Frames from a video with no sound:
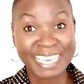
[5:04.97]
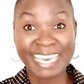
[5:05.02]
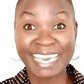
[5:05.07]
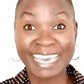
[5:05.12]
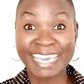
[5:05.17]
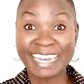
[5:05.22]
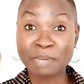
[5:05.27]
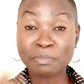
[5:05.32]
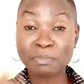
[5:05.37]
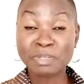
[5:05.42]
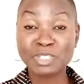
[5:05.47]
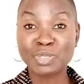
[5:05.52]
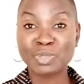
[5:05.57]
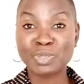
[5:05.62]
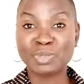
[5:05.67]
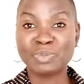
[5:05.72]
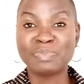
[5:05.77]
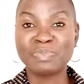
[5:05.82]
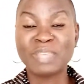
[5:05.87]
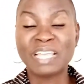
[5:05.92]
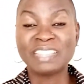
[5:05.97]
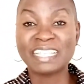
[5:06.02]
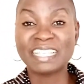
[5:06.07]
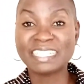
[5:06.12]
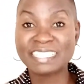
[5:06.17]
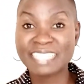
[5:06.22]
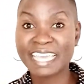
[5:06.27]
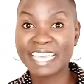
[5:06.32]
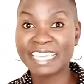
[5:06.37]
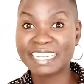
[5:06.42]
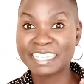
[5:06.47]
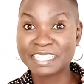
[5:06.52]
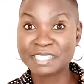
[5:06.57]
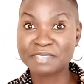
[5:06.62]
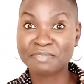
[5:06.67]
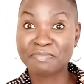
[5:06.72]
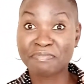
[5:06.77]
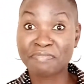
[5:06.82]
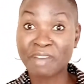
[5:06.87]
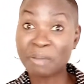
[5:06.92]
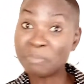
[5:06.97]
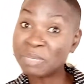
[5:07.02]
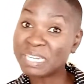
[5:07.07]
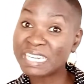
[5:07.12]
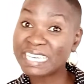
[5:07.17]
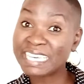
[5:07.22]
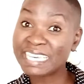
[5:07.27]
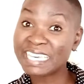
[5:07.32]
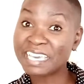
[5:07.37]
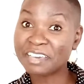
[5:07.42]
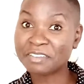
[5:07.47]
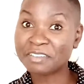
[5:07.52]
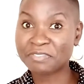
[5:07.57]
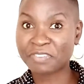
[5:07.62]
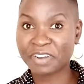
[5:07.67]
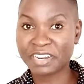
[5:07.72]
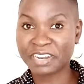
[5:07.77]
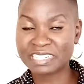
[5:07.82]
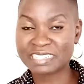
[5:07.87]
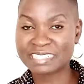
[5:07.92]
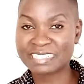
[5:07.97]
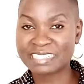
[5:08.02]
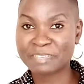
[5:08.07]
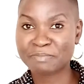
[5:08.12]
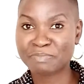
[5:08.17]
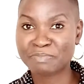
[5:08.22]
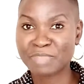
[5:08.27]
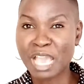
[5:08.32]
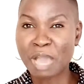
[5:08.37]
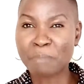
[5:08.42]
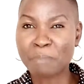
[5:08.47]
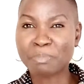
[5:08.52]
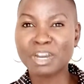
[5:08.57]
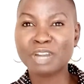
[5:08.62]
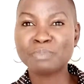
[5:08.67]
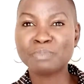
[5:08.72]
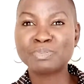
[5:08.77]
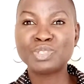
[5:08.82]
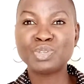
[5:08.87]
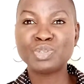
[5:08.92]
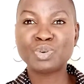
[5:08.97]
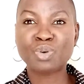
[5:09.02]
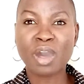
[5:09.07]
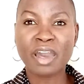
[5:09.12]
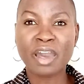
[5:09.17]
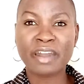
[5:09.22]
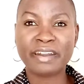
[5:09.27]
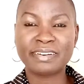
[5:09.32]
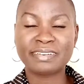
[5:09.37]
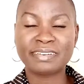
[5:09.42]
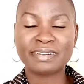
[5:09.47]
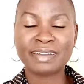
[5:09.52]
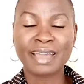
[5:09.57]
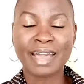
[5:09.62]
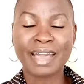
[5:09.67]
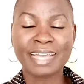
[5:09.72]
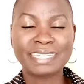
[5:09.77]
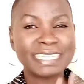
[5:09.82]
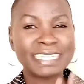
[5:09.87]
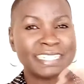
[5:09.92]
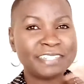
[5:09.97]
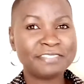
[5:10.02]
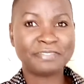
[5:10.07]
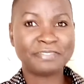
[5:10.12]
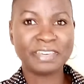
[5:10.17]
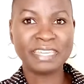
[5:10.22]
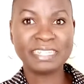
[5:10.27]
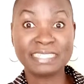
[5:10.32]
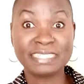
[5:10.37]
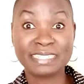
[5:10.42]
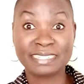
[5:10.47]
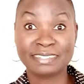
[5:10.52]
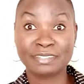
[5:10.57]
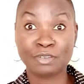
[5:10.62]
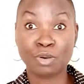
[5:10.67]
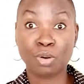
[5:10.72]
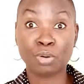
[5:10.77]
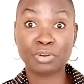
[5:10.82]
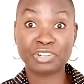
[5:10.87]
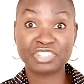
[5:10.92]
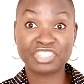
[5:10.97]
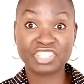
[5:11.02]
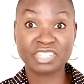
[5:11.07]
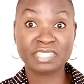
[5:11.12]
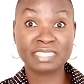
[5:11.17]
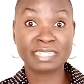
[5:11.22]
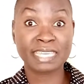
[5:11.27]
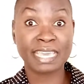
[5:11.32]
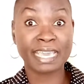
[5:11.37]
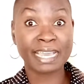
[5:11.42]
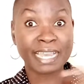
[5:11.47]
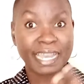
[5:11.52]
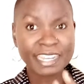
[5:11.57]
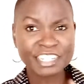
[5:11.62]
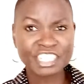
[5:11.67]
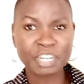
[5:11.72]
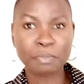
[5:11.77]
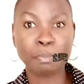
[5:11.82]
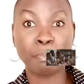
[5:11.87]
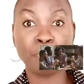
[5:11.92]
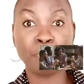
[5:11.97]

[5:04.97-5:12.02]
And number 2, let's say it is family and friends. Perhaps you are at an event or just a catch-up